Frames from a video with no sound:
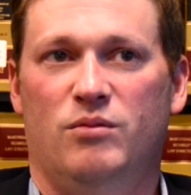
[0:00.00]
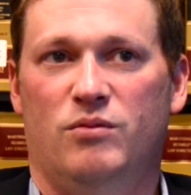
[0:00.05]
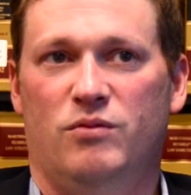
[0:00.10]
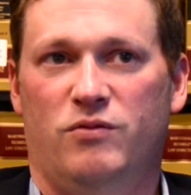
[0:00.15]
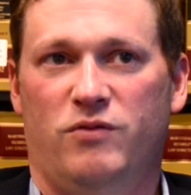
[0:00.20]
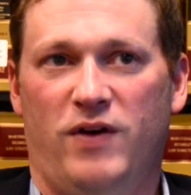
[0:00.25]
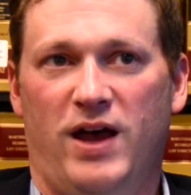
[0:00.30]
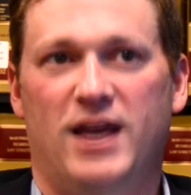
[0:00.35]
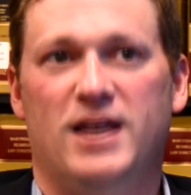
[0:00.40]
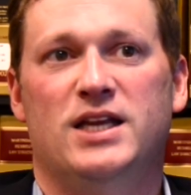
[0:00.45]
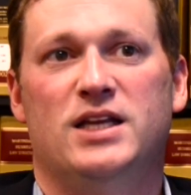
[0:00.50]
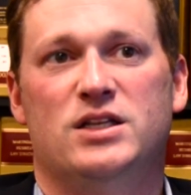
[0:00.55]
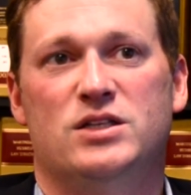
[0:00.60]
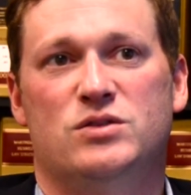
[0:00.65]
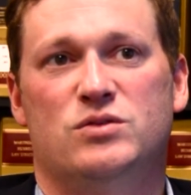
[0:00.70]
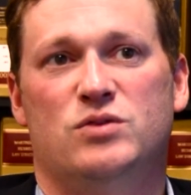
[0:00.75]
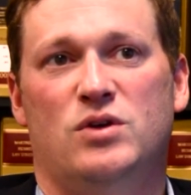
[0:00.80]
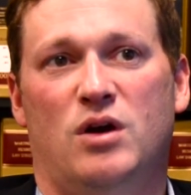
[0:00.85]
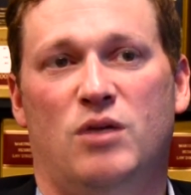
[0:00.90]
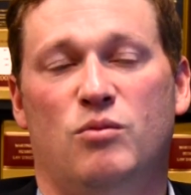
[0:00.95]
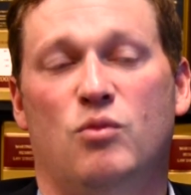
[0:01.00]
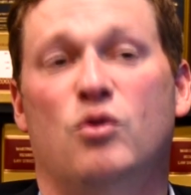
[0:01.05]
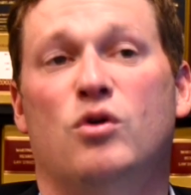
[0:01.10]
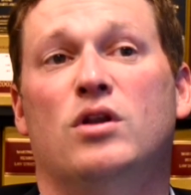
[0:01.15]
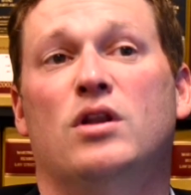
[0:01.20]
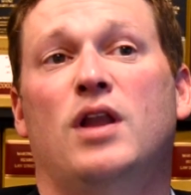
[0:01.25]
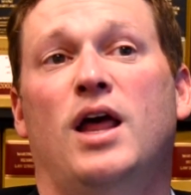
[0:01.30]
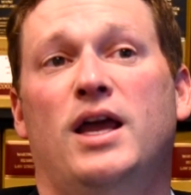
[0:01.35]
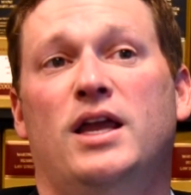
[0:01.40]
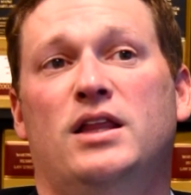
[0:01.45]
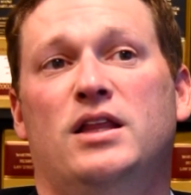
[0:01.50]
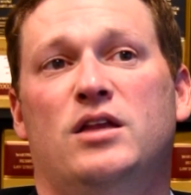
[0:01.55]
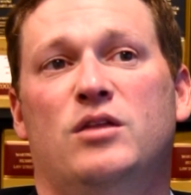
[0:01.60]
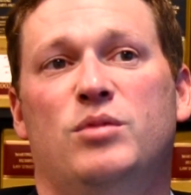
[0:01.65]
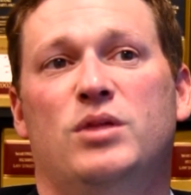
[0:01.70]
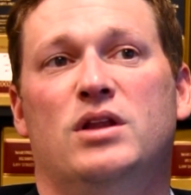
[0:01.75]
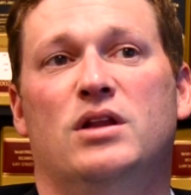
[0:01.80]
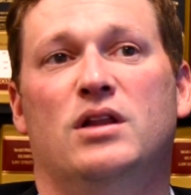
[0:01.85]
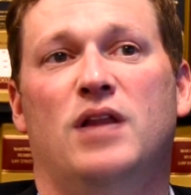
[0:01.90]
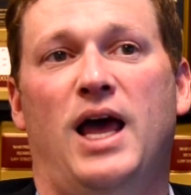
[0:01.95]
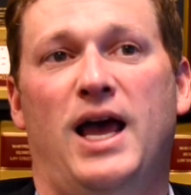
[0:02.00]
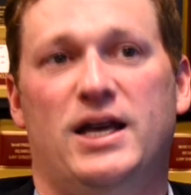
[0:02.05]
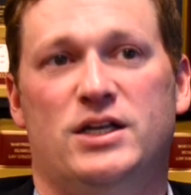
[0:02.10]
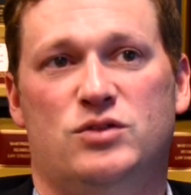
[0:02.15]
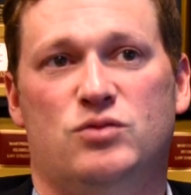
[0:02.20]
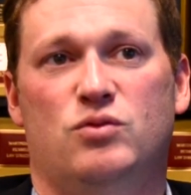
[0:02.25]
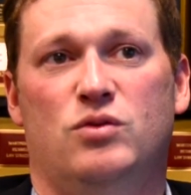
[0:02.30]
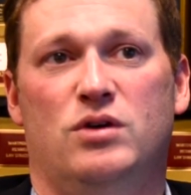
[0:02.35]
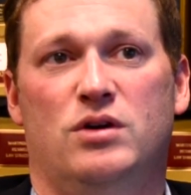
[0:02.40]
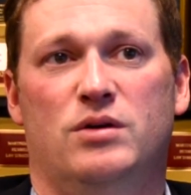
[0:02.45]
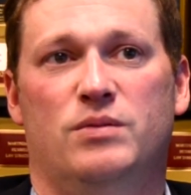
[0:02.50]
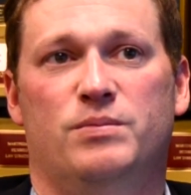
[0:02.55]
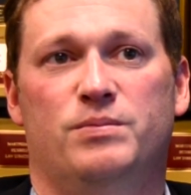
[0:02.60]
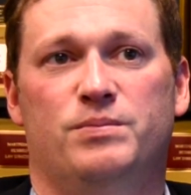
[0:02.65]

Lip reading: findings are more likely to be the last word.